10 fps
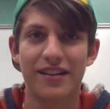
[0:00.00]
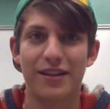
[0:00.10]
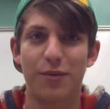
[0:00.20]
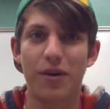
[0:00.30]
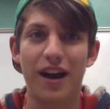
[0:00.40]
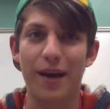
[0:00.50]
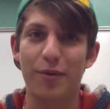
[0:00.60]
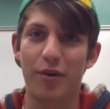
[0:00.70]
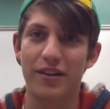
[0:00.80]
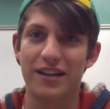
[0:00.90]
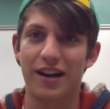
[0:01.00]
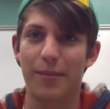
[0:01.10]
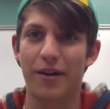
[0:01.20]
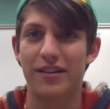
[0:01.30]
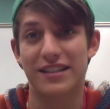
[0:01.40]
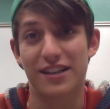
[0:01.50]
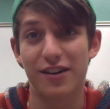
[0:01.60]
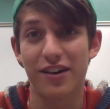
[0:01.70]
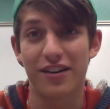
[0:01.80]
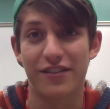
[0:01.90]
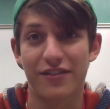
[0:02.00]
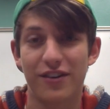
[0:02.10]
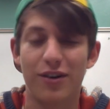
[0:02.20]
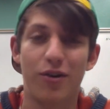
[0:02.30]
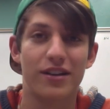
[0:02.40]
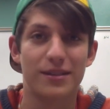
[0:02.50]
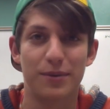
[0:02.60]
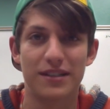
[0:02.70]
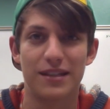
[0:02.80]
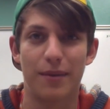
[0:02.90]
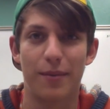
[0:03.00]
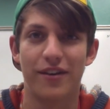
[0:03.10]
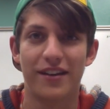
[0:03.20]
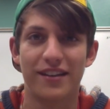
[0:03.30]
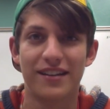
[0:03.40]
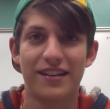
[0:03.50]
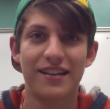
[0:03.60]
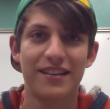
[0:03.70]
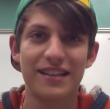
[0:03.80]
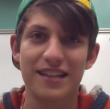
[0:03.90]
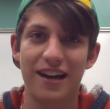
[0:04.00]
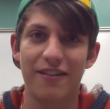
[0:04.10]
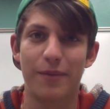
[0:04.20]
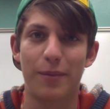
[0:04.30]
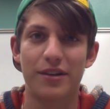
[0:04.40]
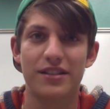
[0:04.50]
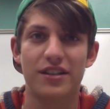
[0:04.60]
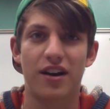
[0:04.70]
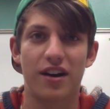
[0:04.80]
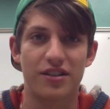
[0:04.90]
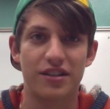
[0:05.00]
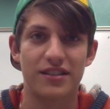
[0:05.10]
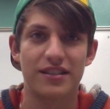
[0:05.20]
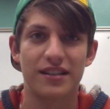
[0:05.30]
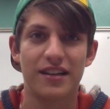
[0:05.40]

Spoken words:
The one I'm going to talk about is declarative or explicit memory. This kind of memory is conscious.